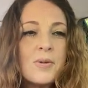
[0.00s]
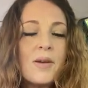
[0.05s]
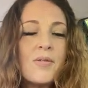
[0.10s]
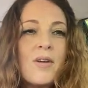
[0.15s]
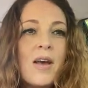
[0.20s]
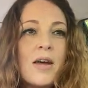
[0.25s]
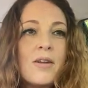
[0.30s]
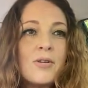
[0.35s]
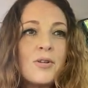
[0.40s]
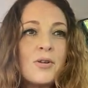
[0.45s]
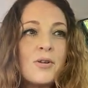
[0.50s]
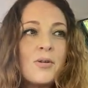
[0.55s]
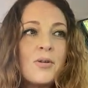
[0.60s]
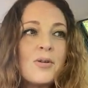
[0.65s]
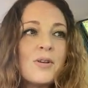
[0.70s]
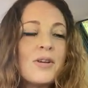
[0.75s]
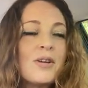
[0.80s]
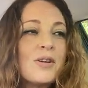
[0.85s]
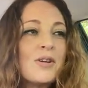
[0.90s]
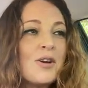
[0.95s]
I've had a little
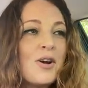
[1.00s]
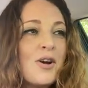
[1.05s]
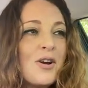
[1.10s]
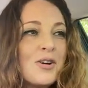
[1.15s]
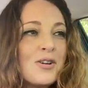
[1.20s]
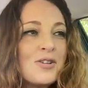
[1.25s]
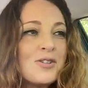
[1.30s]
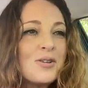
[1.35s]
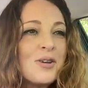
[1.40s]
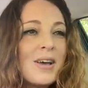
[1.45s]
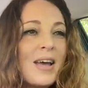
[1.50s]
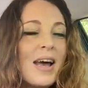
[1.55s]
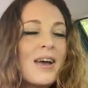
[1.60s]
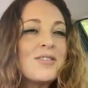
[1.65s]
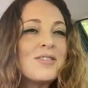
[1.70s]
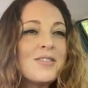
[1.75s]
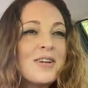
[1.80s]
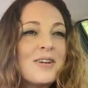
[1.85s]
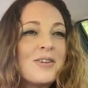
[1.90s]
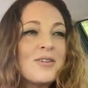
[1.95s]
encourage
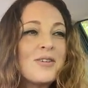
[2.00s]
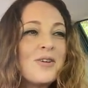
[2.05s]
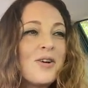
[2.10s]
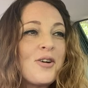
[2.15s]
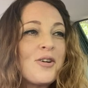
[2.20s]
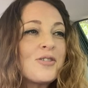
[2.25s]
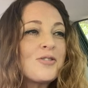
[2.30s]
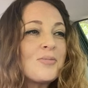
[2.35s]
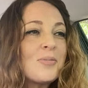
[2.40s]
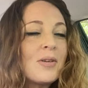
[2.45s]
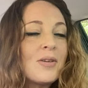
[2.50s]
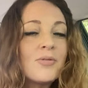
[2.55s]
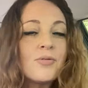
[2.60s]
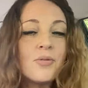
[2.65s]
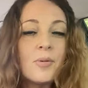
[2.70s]
outside encouragement